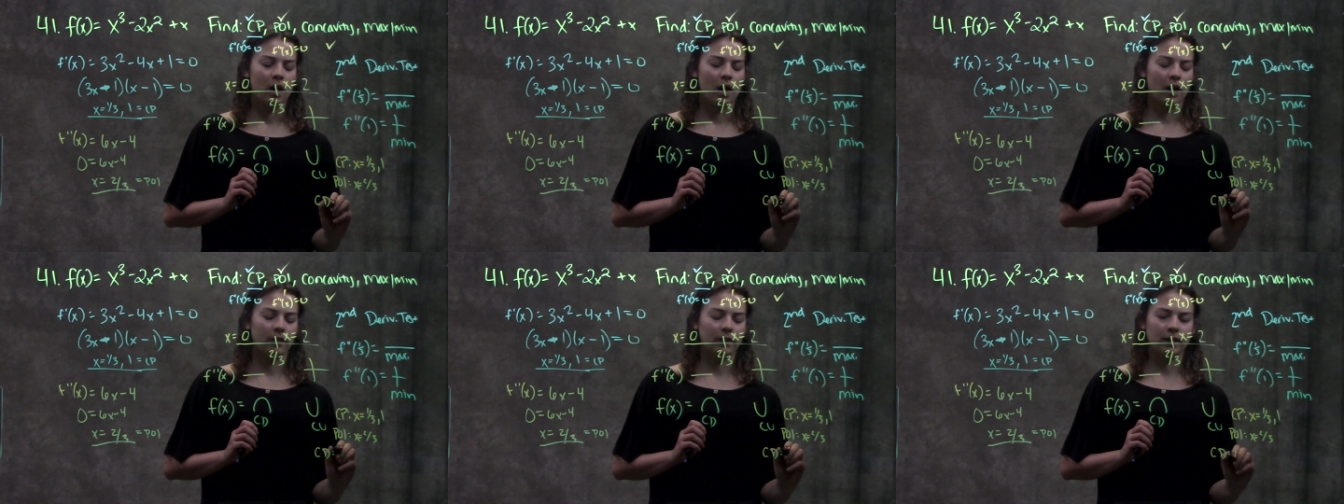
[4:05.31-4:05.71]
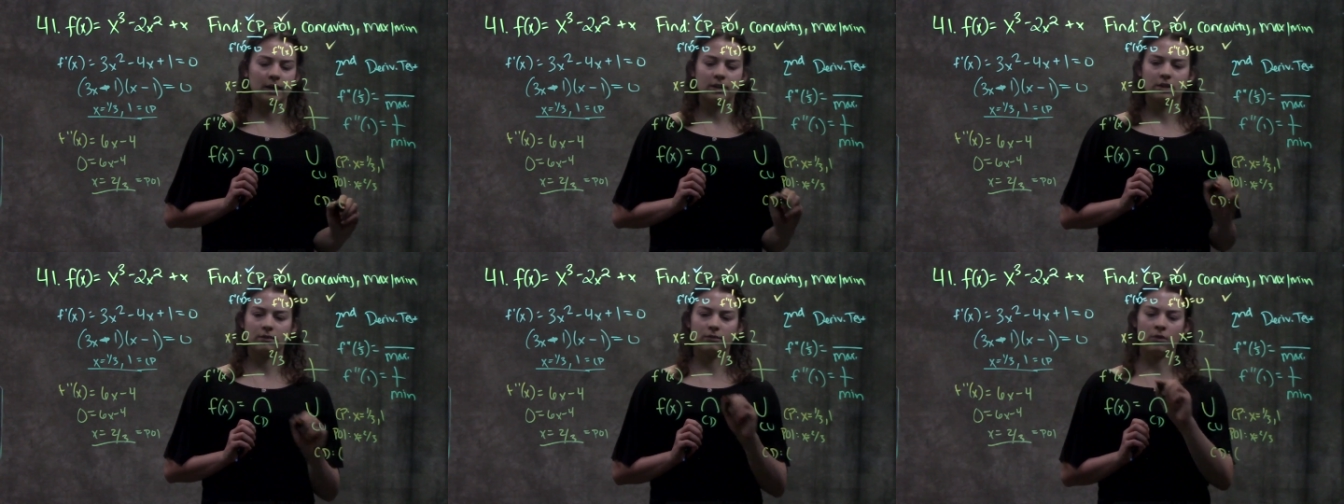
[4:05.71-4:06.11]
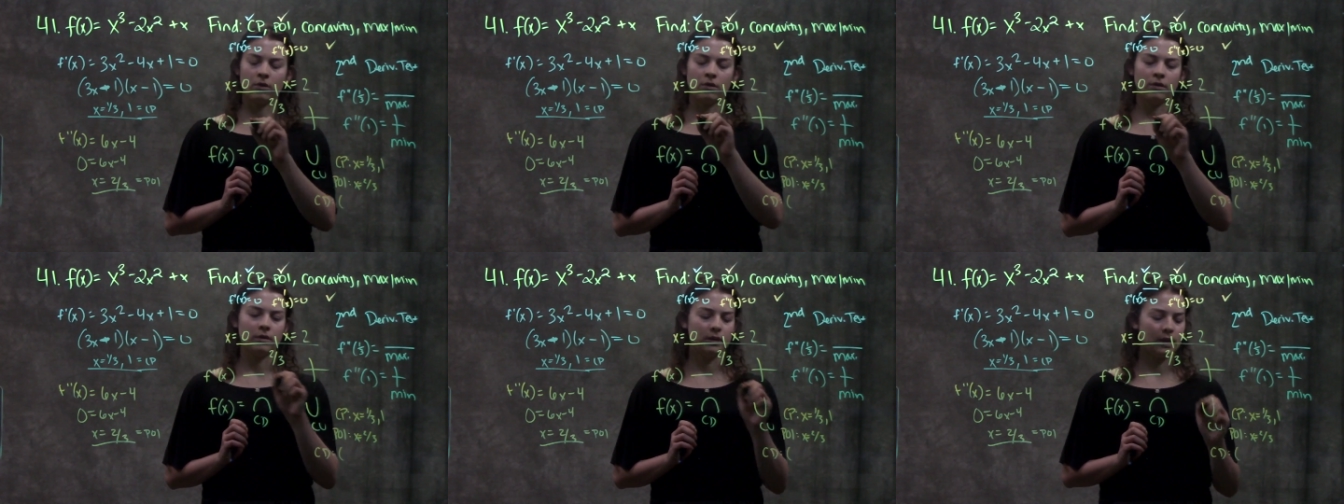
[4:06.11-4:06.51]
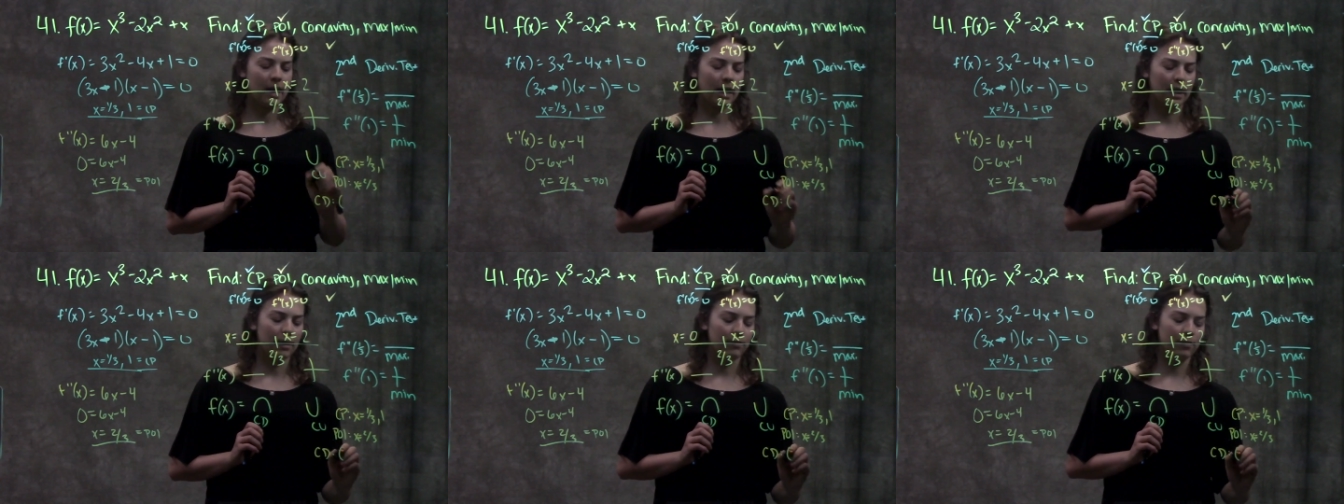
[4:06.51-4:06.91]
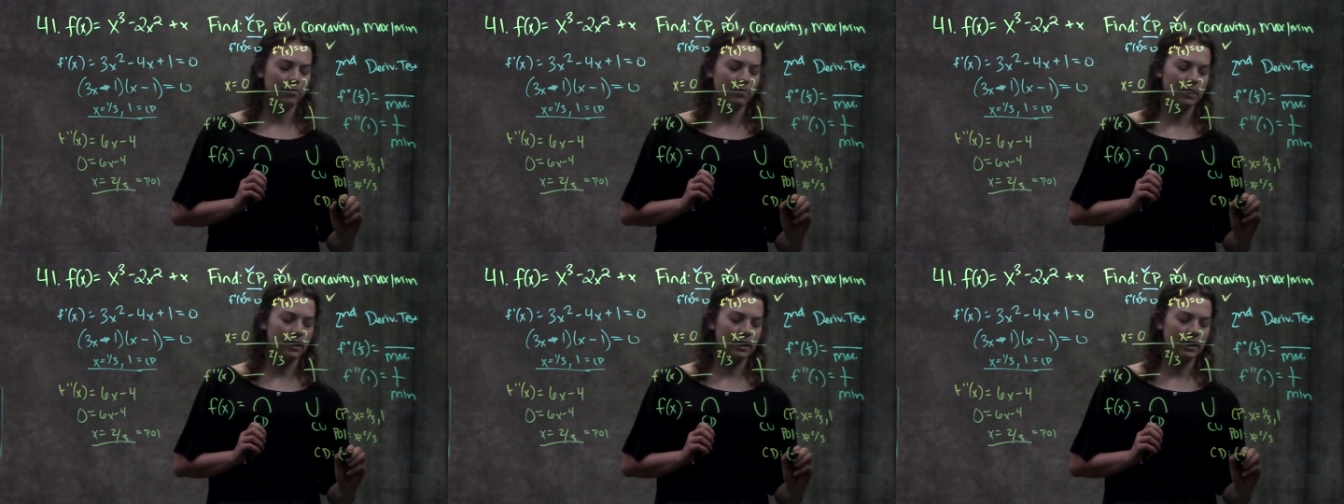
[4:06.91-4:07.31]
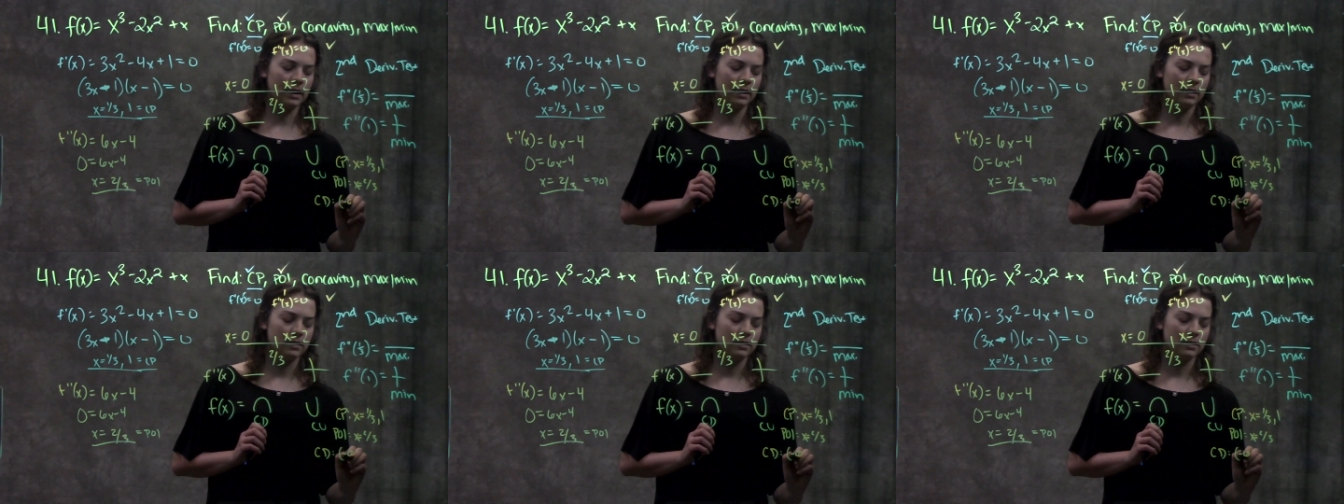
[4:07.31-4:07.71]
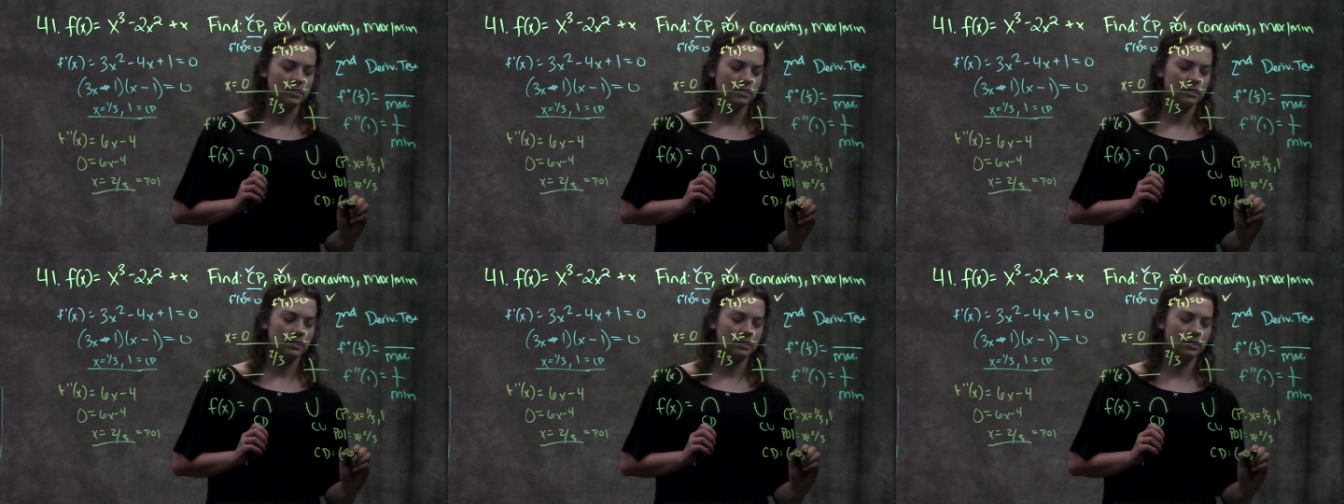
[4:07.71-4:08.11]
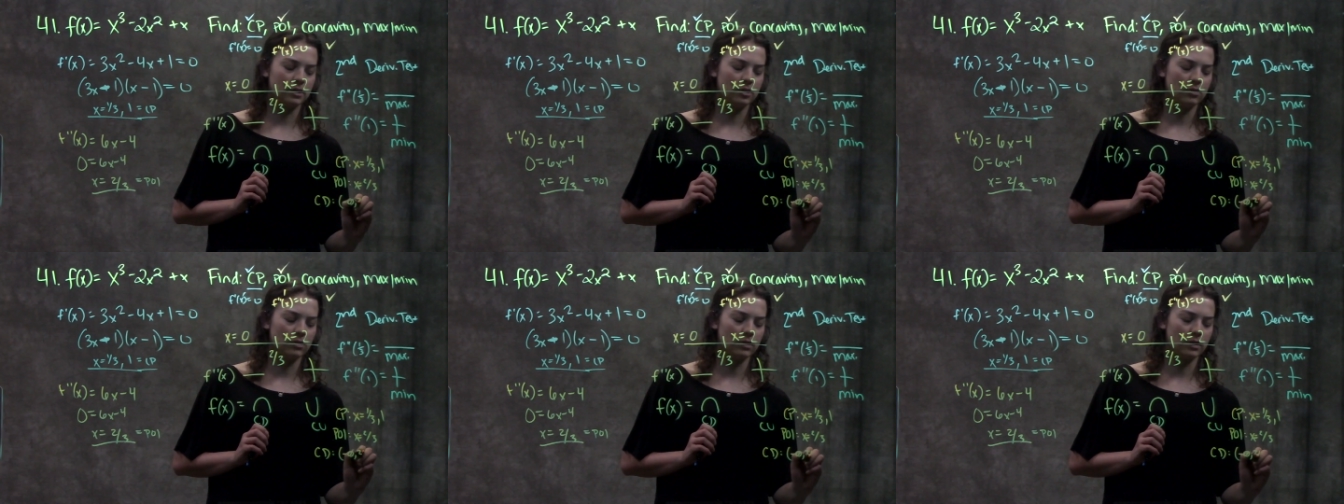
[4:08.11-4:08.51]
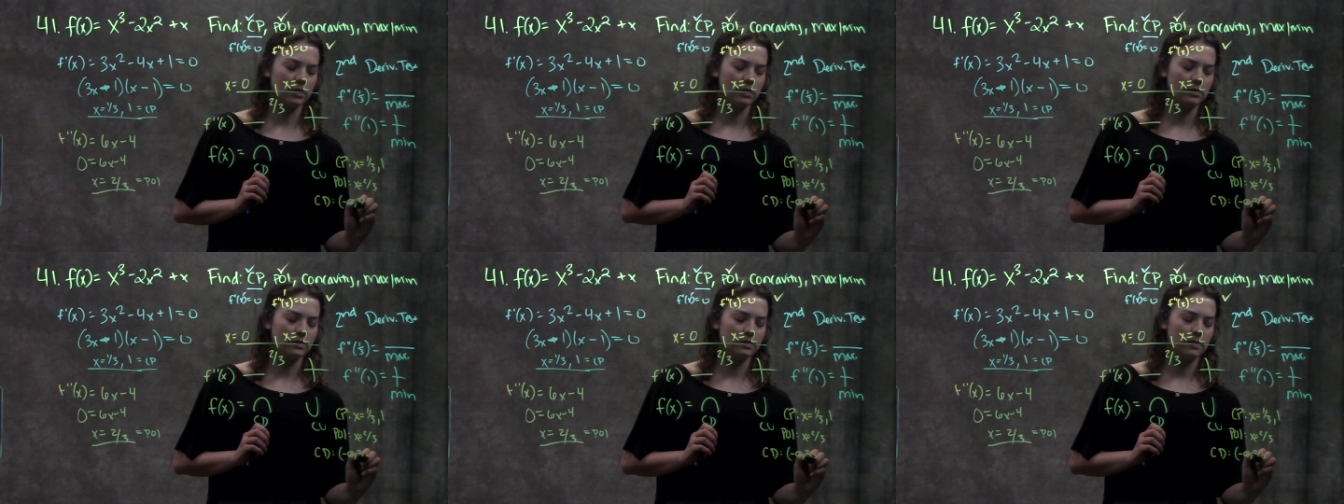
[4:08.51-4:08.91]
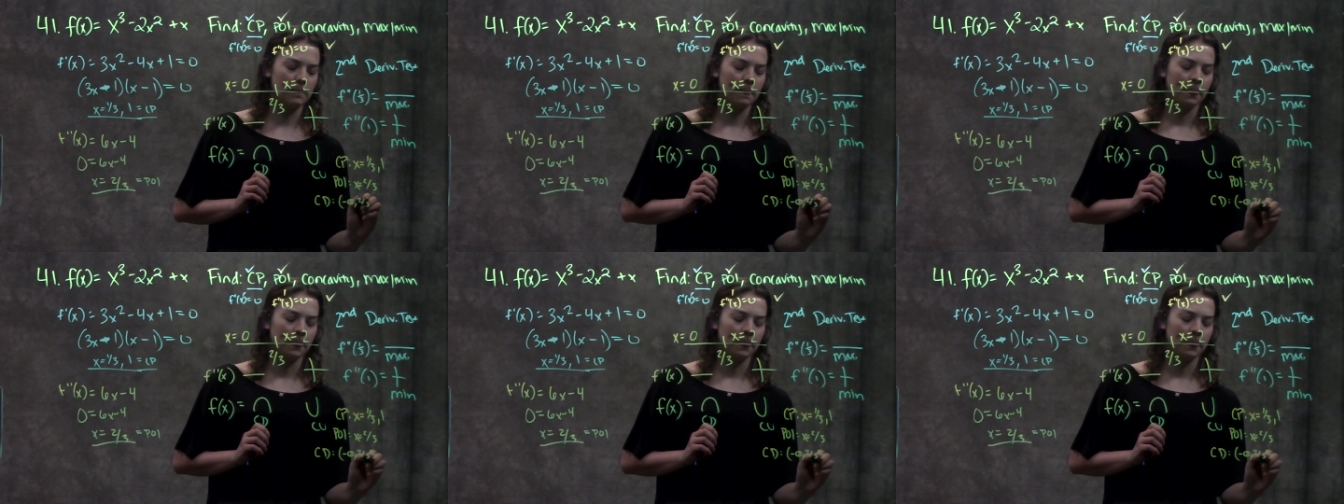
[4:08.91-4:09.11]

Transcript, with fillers: on the interval negative infinity to 2 thirds,